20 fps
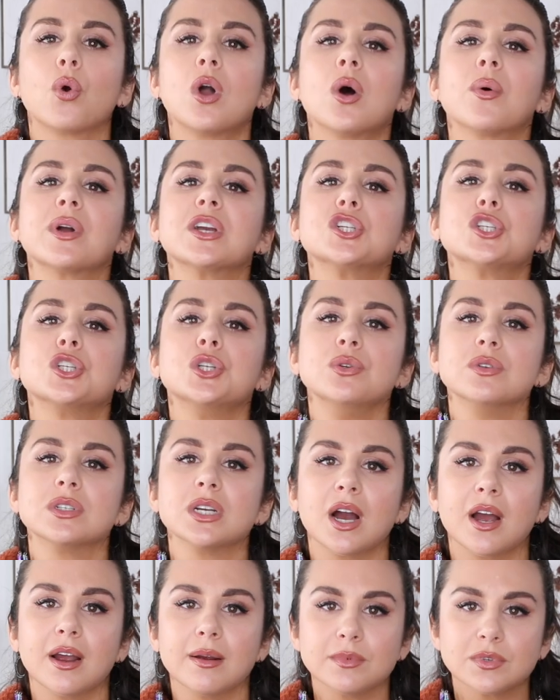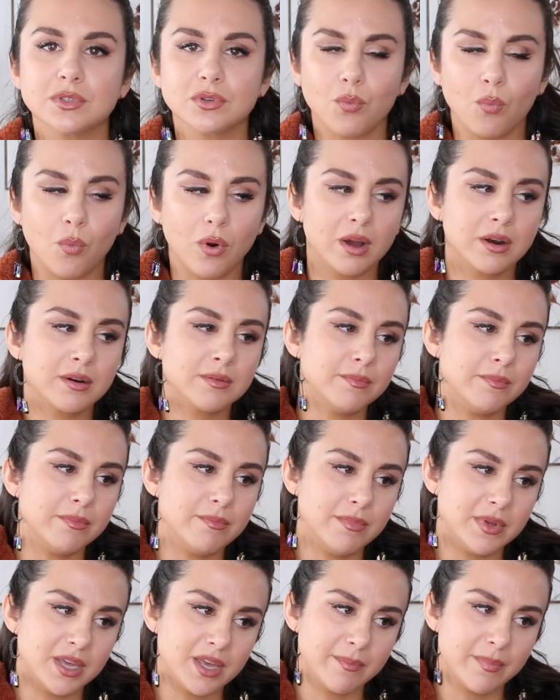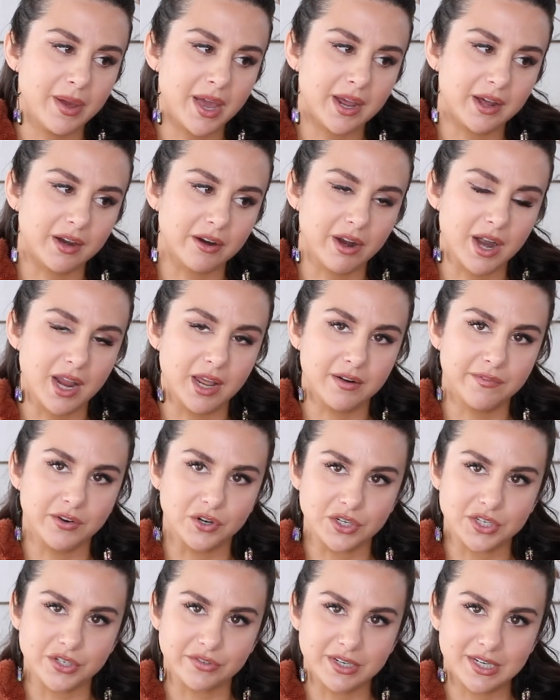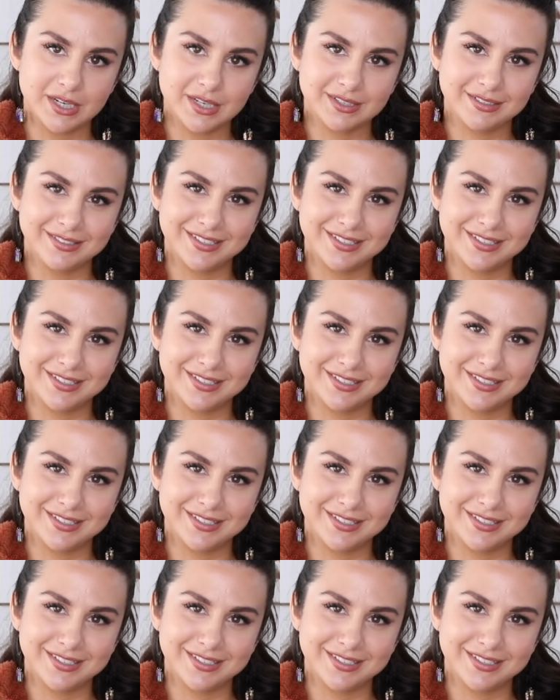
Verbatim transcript: going two times. One, me and Bay on our anniversary,